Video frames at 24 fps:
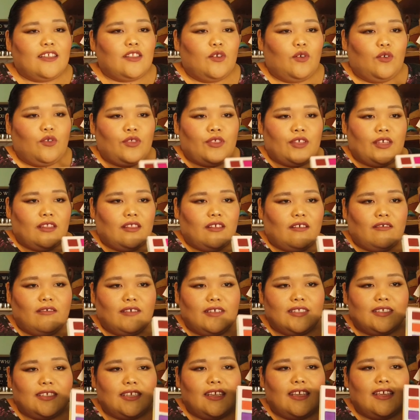whole thing though.
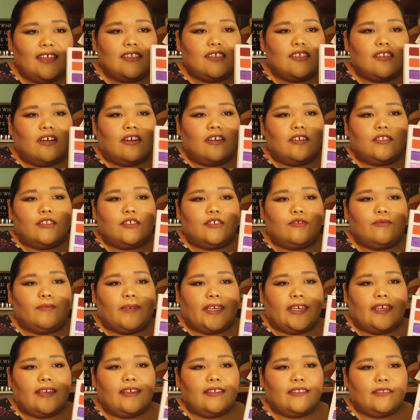It's like, it's not too
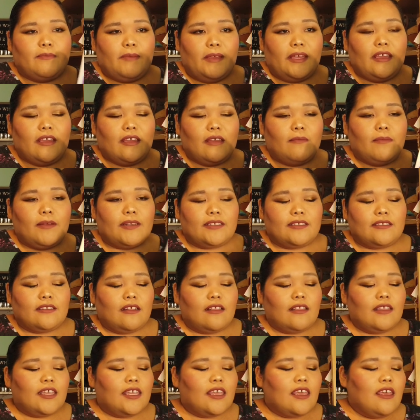big. It's big, but it's not
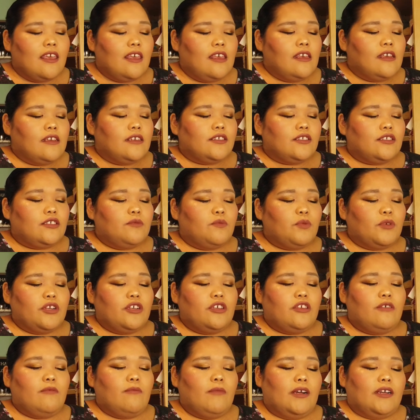like super
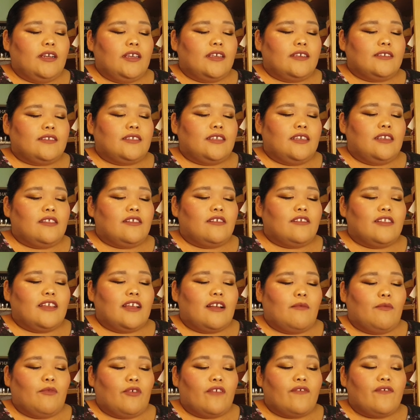humongous either, like a
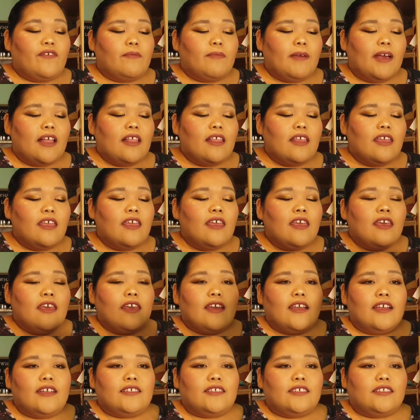Morphe palette.
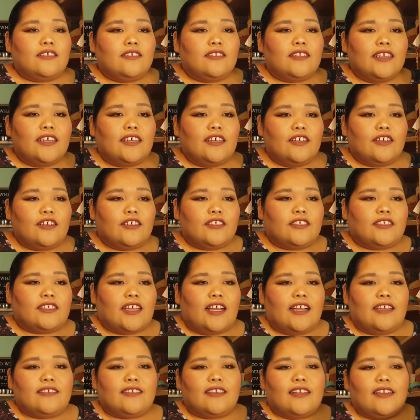It's still like a good
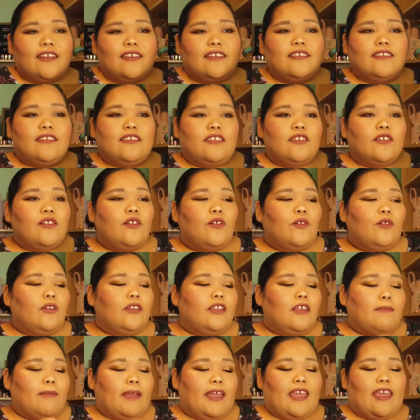size. Like, I can still hold it
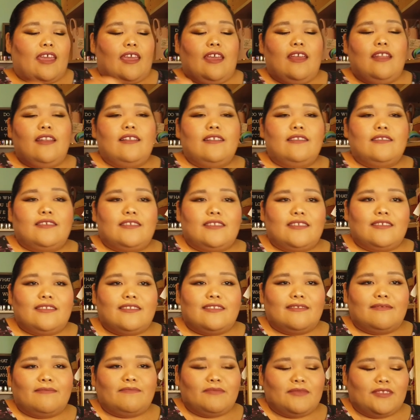in my hand and
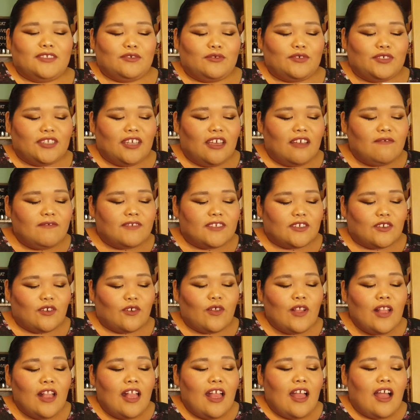still do stuff. So
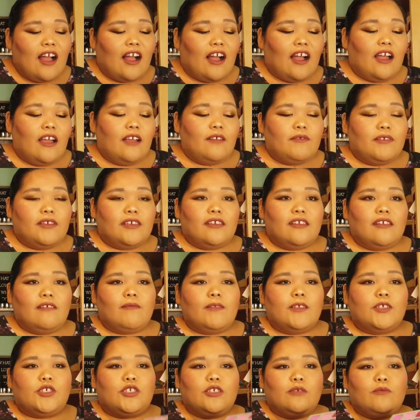I really love the
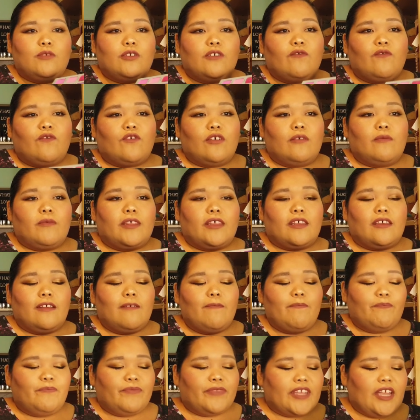shimmer formula.
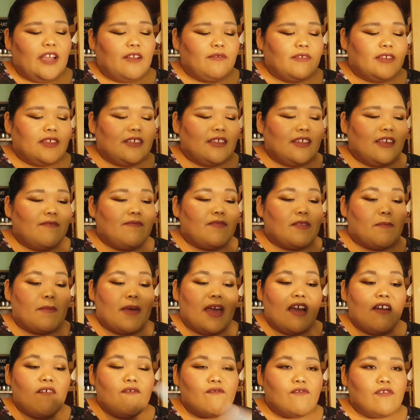I really love the
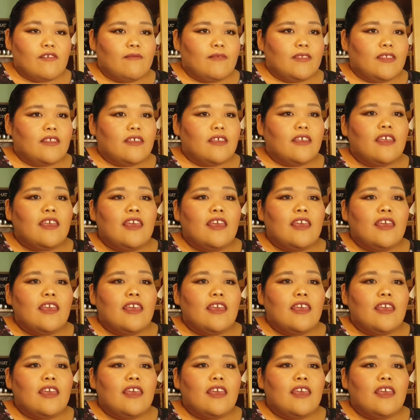matte formula.